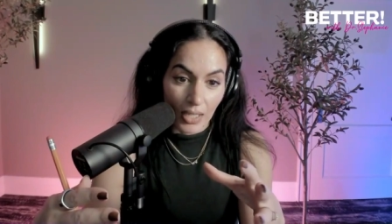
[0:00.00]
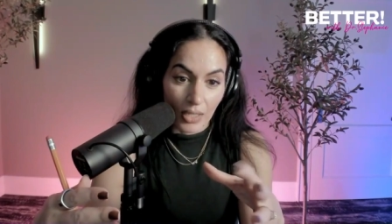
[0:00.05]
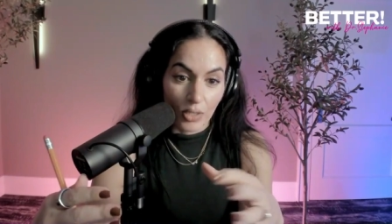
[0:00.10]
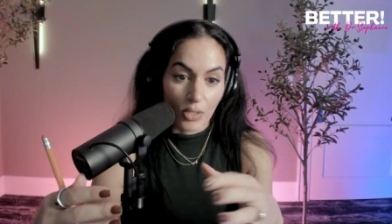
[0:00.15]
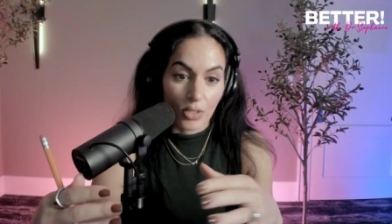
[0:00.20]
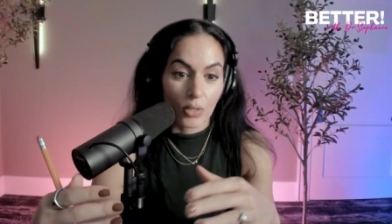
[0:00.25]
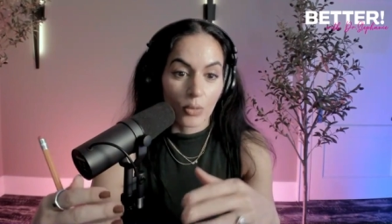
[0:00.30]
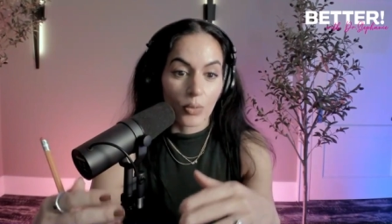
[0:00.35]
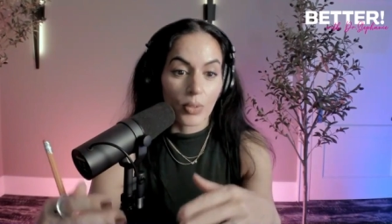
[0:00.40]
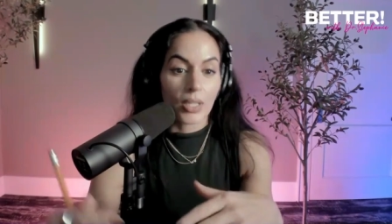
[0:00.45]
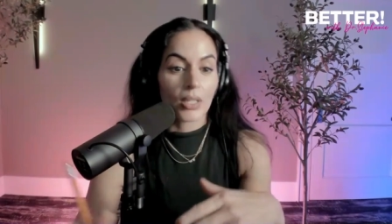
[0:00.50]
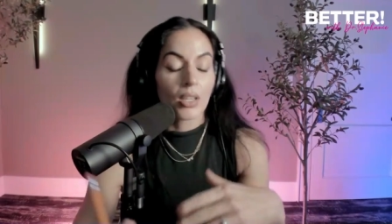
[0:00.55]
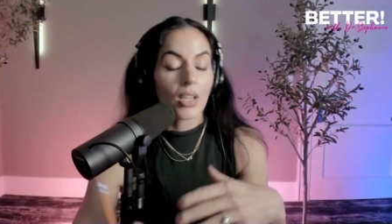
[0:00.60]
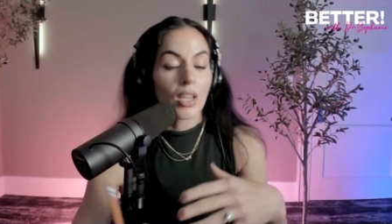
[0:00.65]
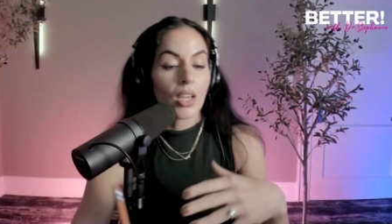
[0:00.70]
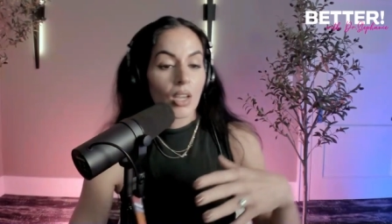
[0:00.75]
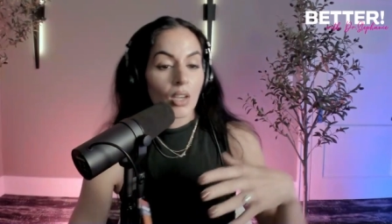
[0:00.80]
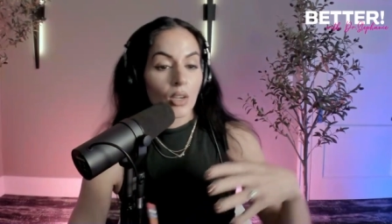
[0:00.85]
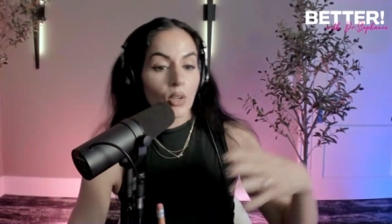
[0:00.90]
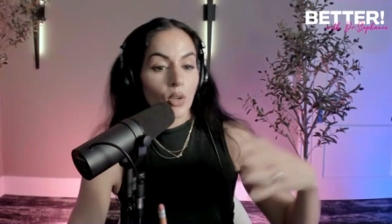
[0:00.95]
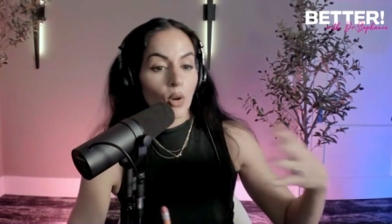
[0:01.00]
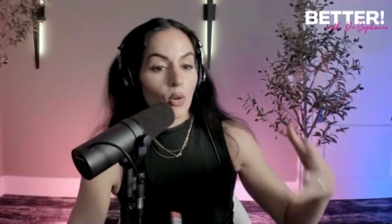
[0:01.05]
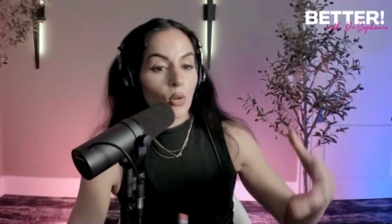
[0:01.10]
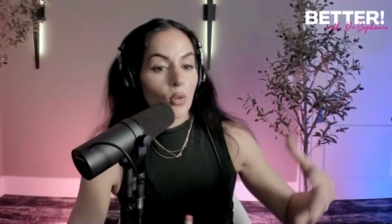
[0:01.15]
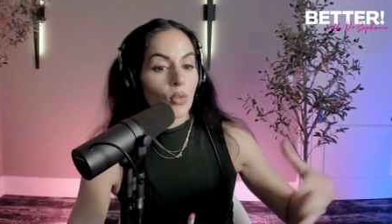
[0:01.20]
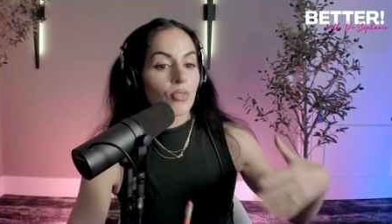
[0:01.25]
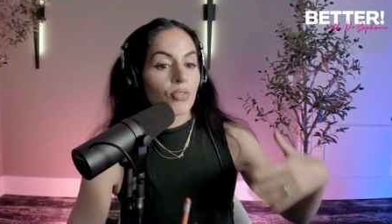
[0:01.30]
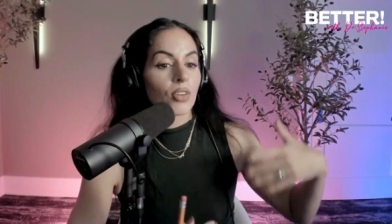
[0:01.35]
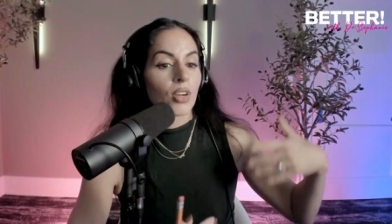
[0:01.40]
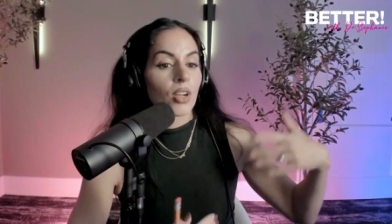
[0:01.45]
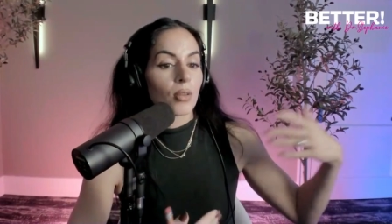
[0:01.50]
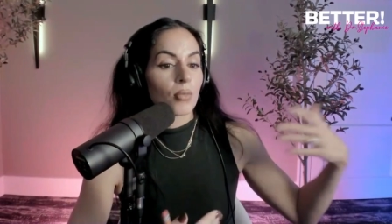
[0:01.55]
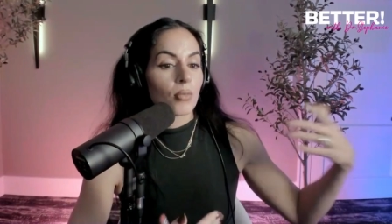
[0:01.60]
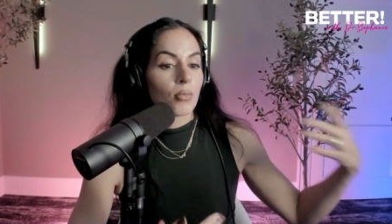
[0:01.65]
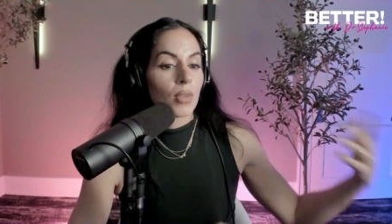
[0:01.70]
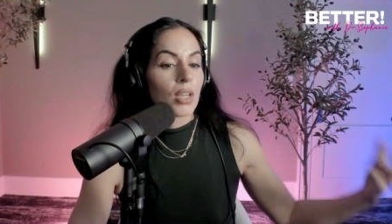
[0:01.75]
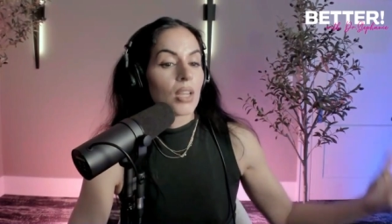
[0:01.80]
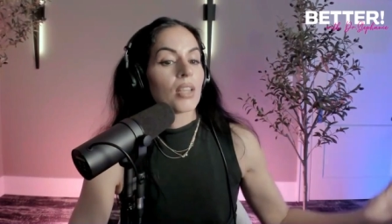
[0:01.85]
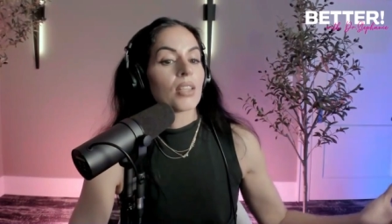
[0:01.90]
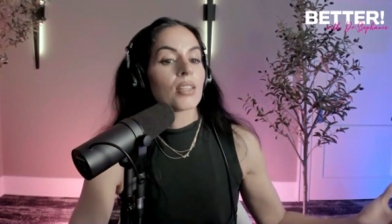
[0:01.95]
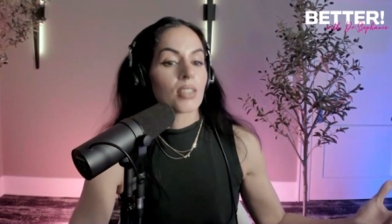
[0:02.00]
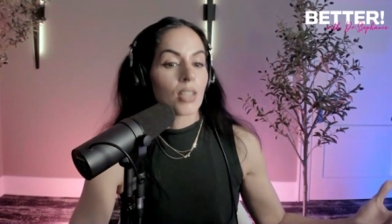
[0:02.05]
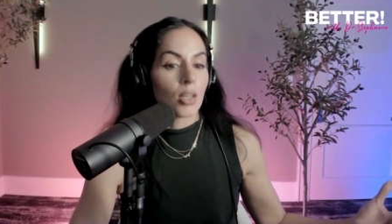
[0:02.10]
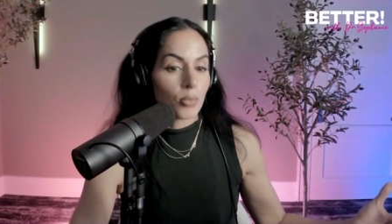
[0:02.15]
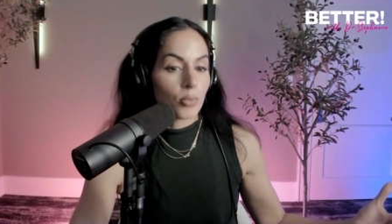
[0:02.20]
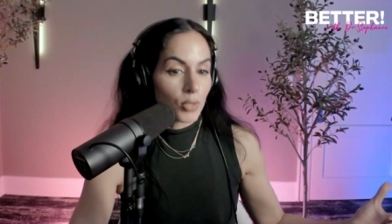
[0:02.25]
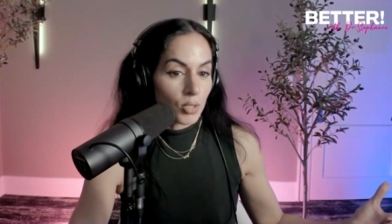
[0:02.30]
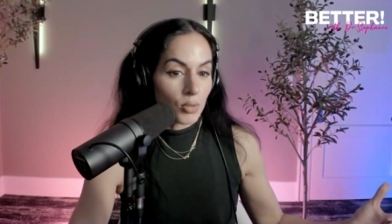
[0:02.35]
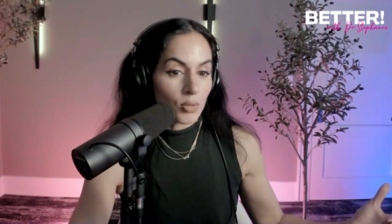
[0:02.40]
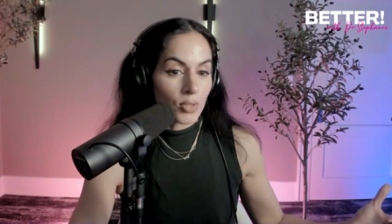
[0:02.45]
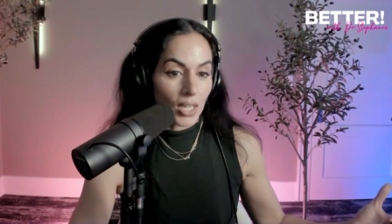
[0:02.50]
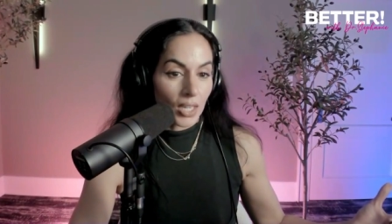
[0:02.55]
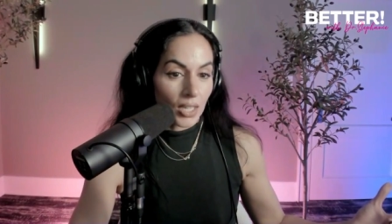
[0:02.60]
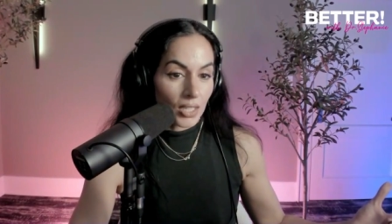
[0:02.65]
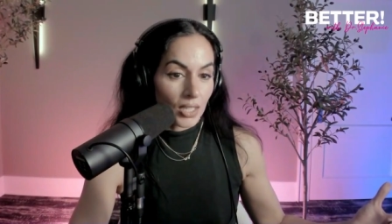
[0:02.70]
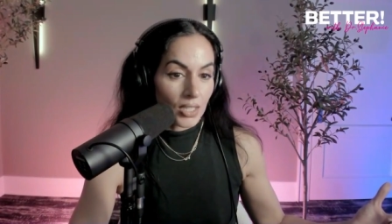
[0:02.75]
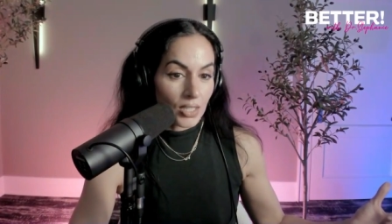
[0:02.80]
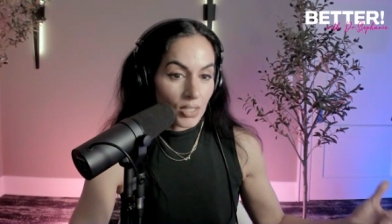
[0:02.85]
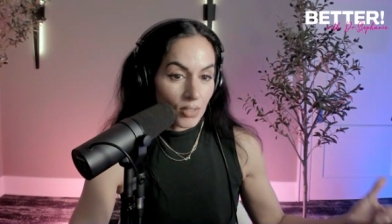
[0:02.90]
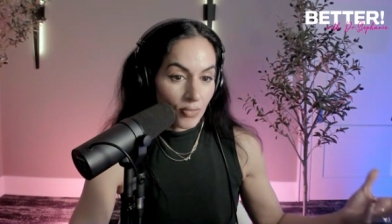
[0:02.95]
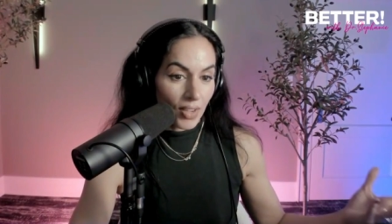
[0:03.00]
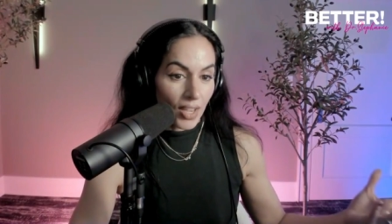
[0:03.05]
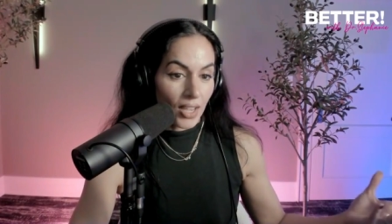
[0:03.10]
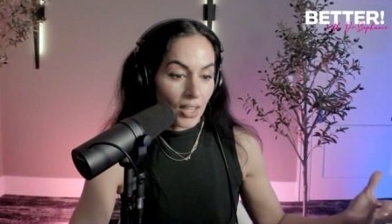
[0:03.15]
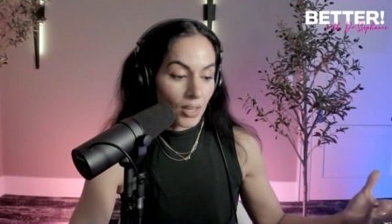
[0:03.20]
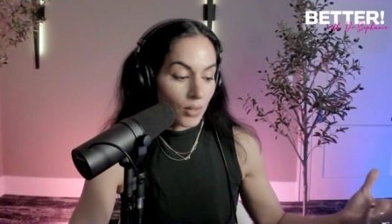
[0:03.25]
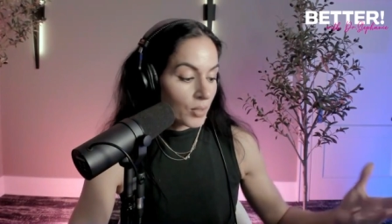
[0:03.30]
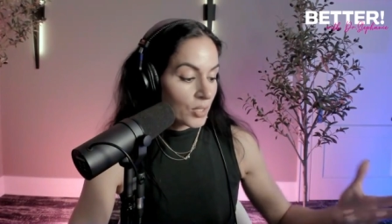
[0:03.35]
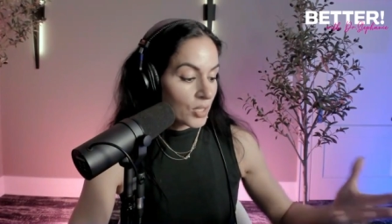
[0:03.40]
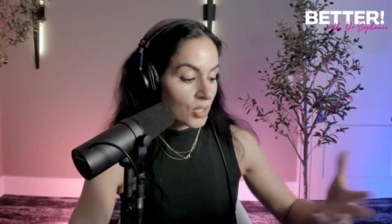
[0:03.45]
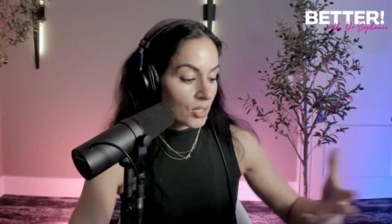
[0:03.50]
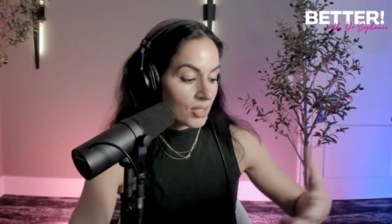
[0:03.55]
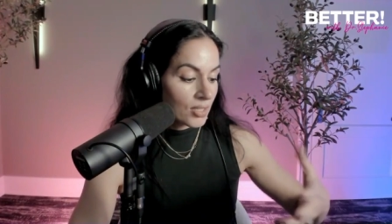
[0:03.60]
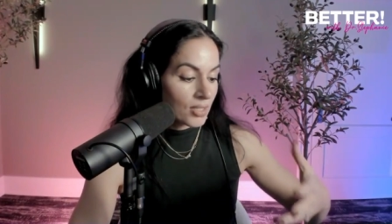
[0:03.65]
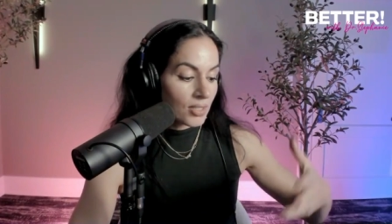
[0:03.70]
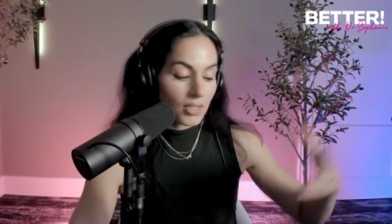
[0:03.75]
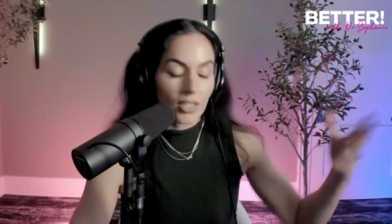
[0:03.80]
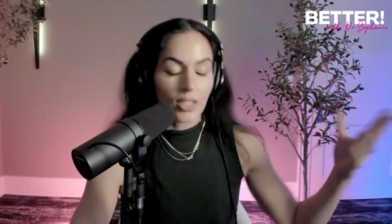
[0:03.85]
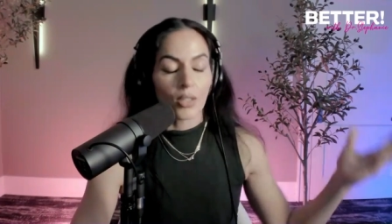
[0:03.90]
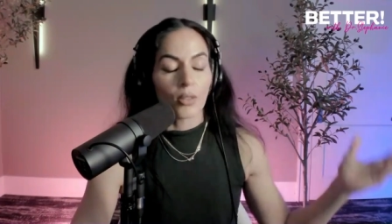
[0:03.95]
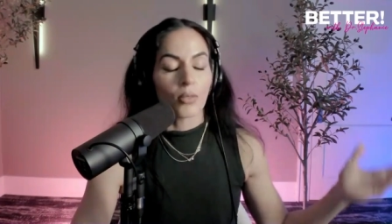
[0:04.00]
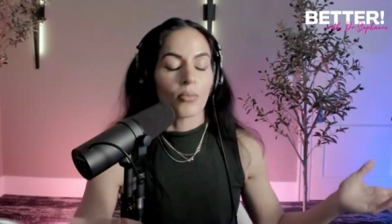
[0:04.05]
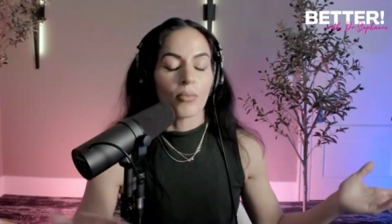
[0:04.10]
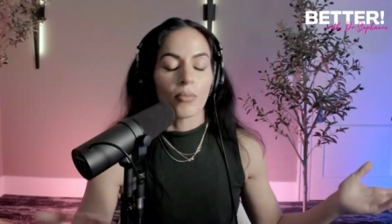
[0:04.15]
So we go from subcutaneous fat, which is, you know,